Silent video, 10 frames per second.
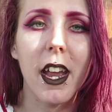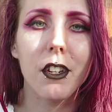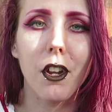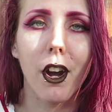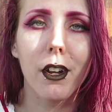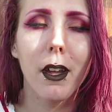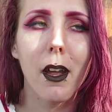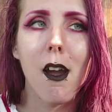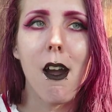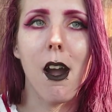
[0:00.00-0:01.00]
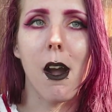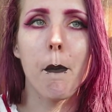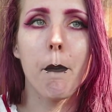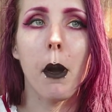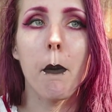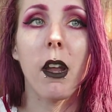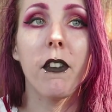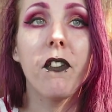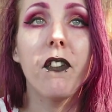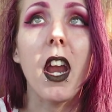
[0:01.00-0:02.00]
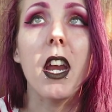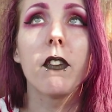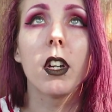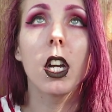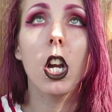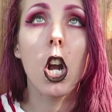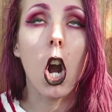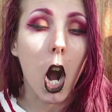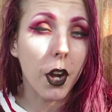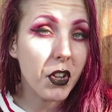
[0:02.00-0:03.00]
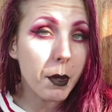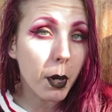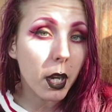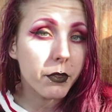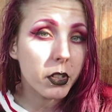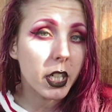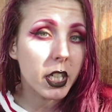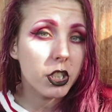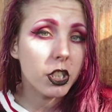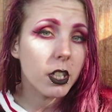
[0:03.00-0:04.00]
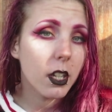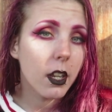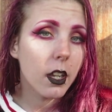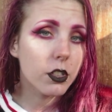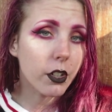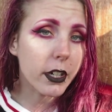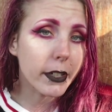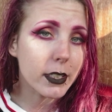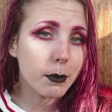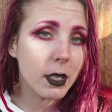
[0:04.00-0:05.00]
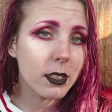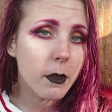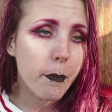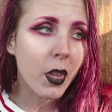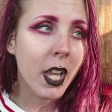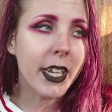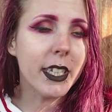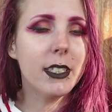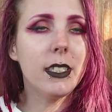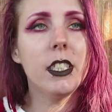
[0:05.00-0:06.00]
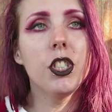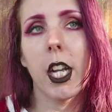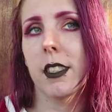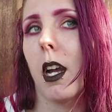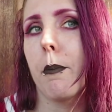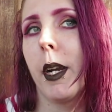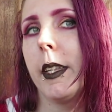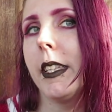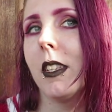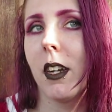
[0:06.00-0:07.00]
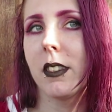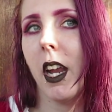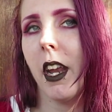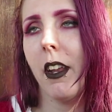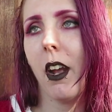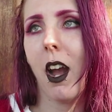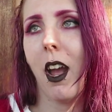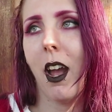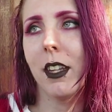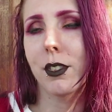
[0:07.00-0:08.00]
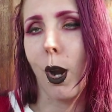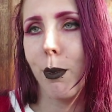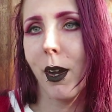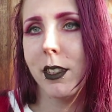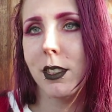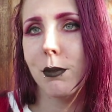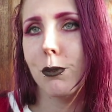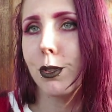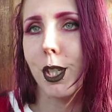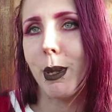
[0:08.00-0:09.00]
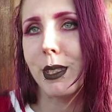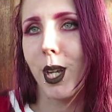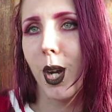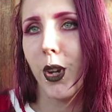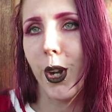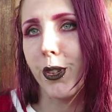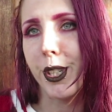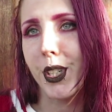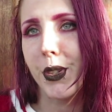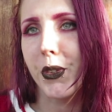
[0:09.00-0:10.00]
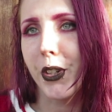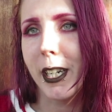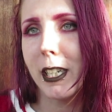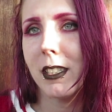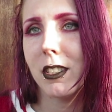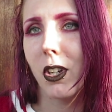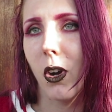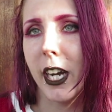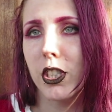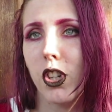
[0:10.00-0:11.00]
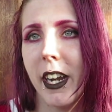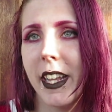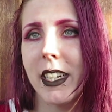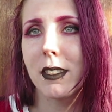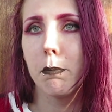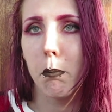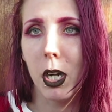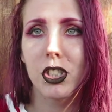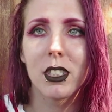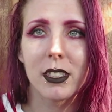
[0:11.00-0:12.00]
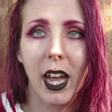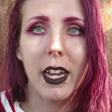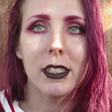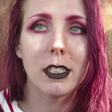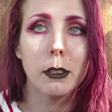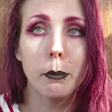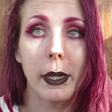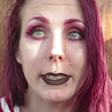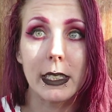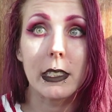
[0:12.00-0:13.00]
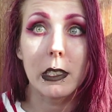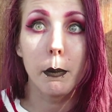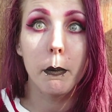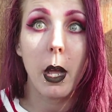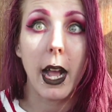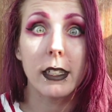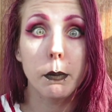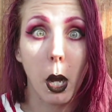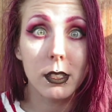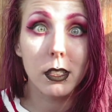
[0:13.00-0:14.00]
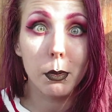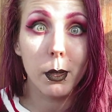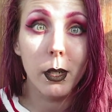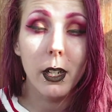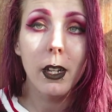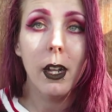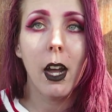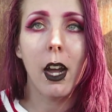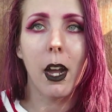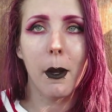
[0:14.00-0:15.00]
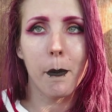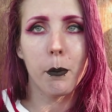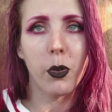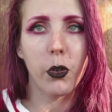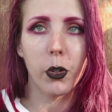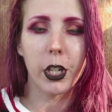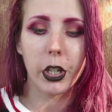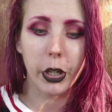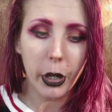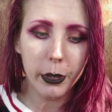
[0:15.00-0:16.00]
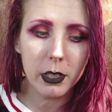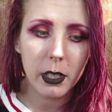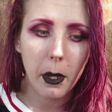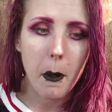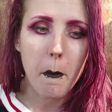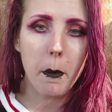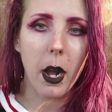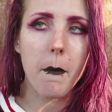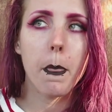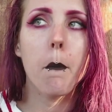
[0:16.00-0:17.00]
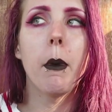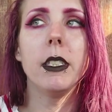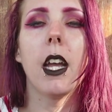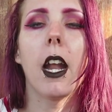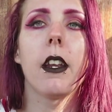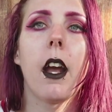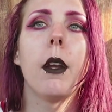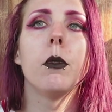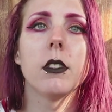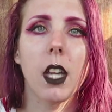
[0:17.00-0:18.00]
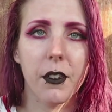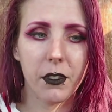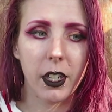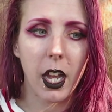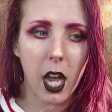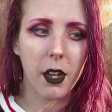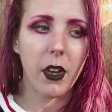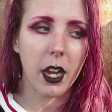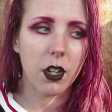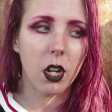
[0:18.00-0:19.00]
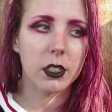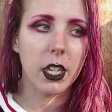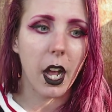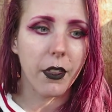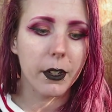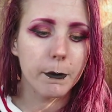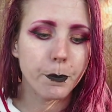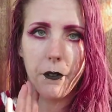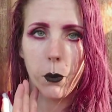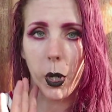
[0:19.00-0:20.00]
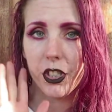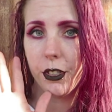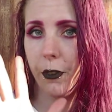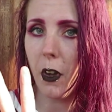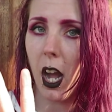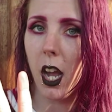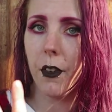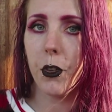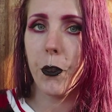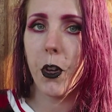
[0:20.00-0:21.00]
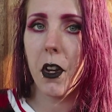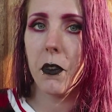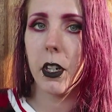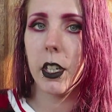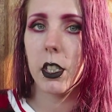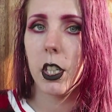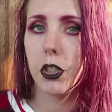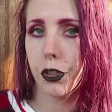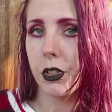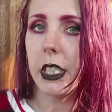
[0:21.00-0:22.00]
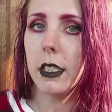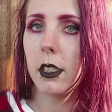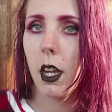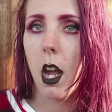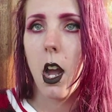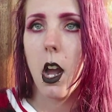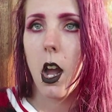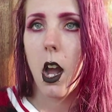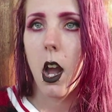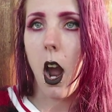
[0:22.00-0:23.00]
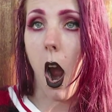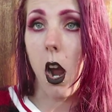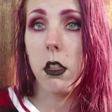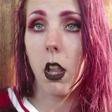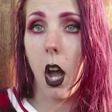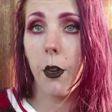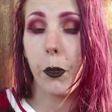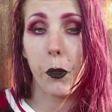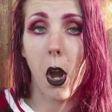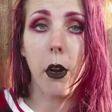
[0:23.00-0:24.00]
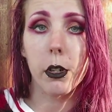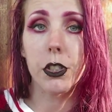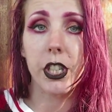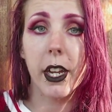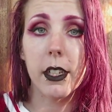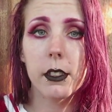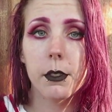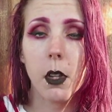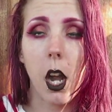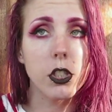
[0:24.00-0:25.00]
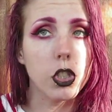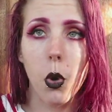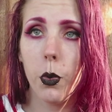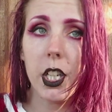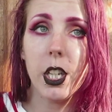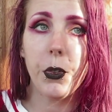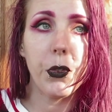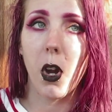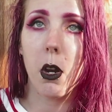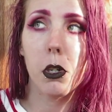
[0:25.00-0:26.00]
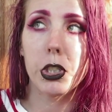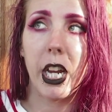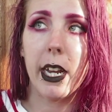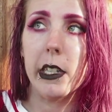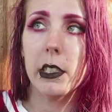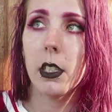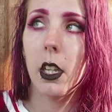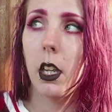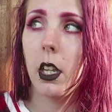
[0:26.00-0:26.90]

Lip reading: eggnog. But my favorite coffee beverage during Christmas is the chestnut praline latte at Starbucks. Treat myself every year for it. So I try to get as much of that into my system as possible before it goes. But my dad and I will definitely have eggnog together. Question 5, your favorite treat. I love Ferrero Rochers. I don't eat Ferrero Rochers